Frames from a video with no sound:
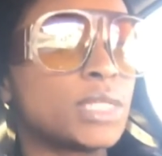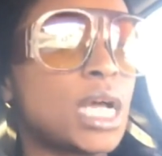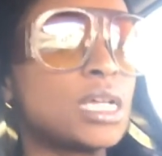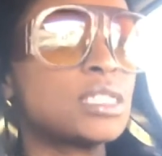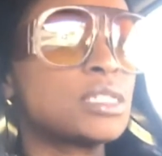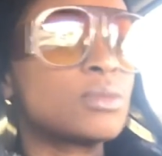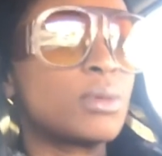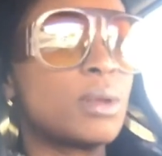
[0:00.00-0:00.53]
I
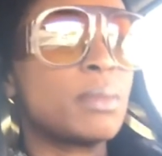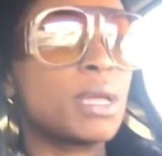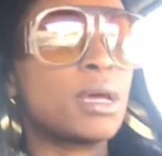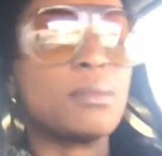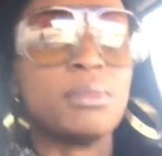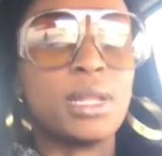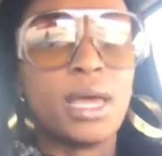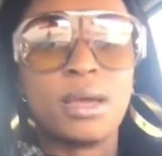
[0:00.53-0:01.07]
just want to make
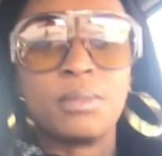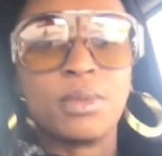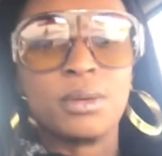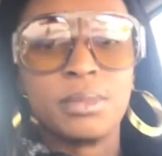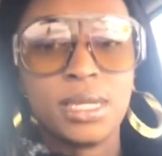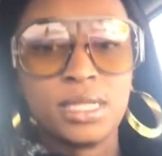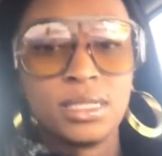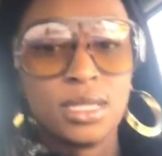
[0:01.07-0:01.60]
a black
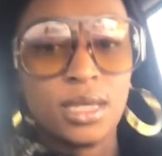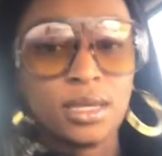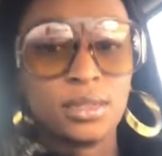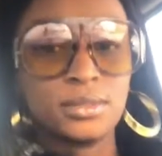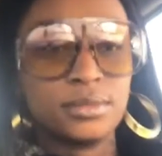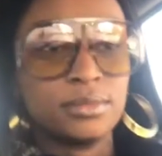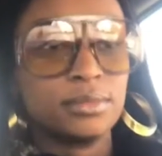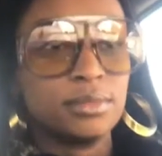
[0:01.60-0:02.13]
mermaid deck.
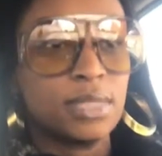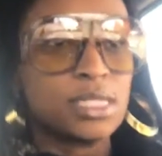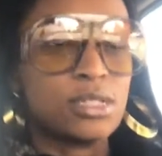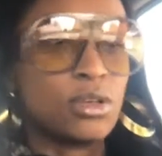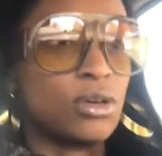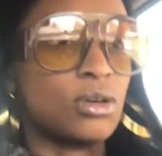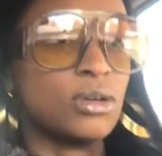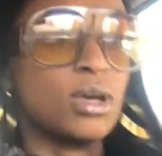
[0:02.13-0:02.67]

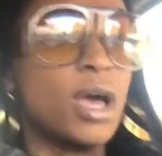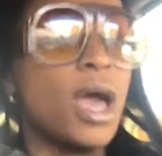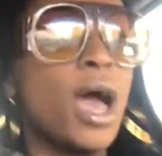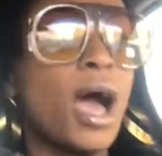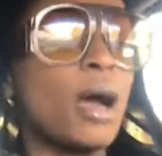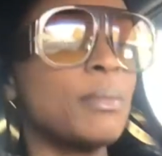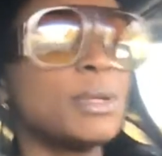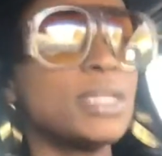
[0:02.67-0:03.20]
That's all.
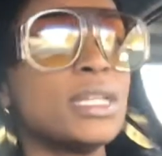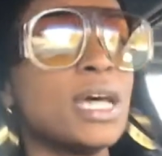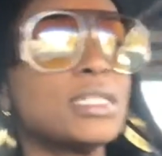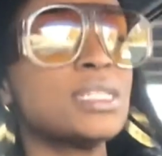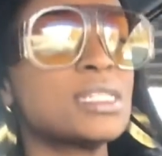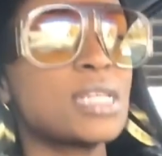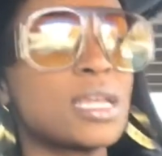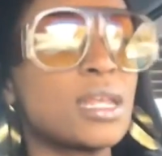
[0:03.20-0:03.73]
I mean,
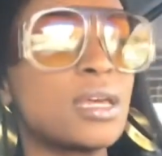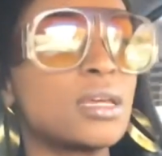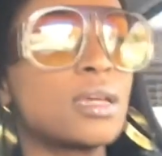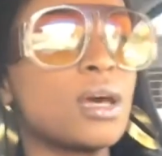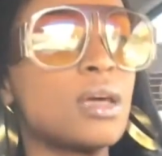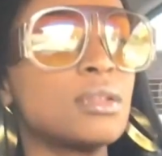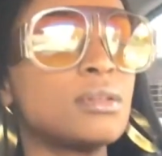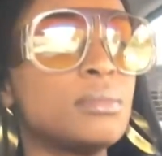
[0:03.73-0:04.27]
not to say that
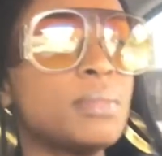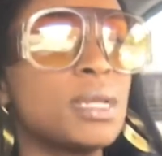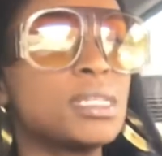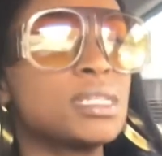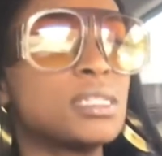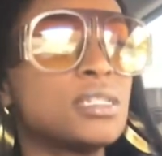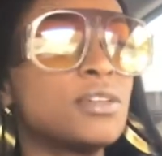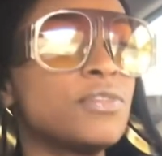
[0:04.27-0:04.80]
color
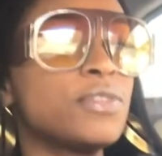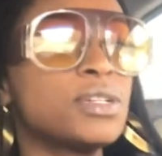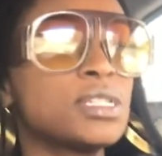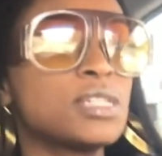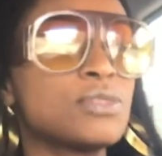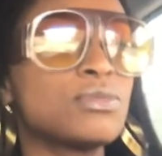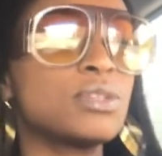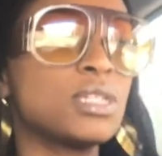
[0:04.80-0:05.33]
makes a
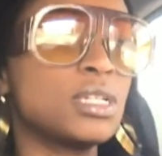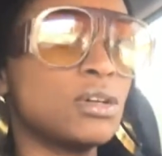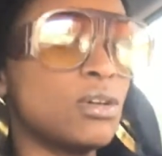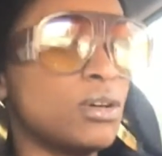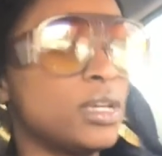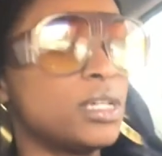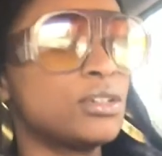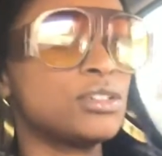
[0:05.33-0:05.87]
difference. It's really
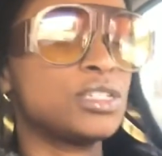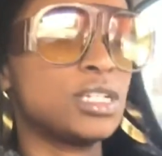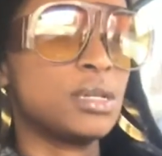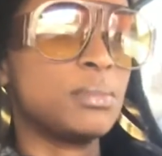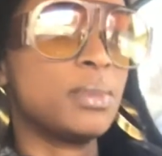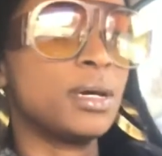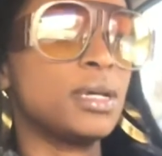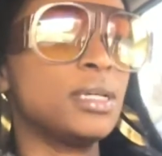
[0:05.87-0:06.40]
all
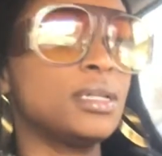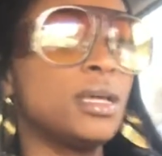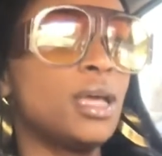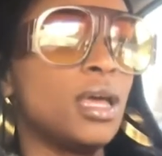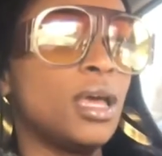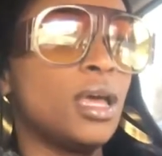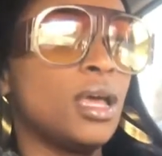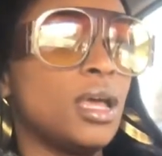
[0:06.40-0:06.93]
energy, but
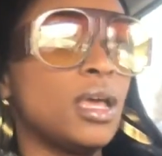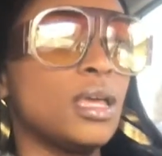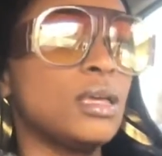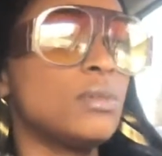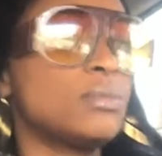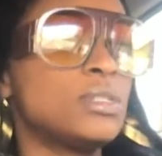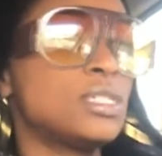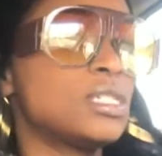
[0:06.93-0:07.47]

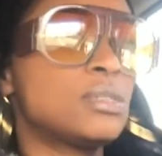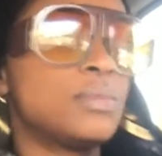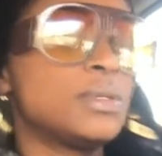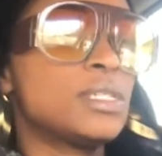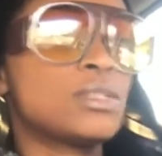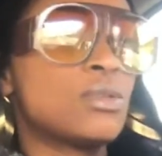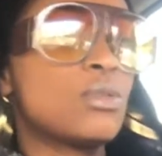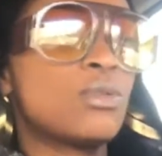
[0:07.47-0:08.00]
it would just
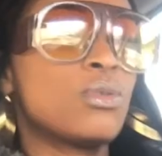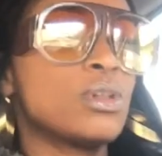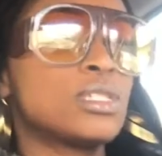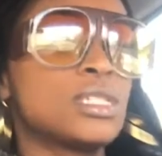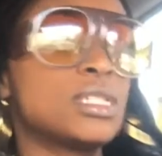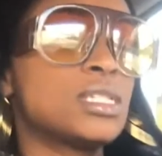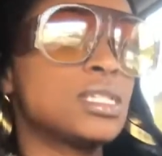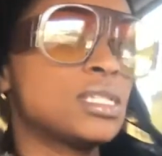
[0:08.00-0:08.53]
be so
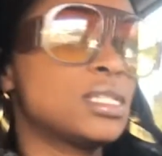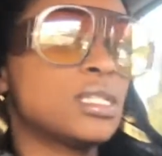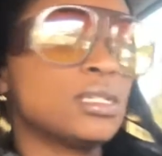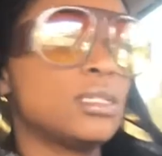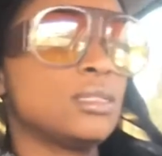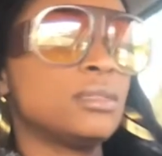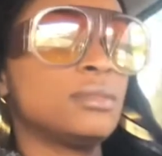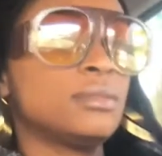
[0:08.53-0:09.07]
gorgeous to
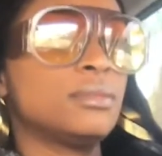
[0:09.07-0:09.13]
see.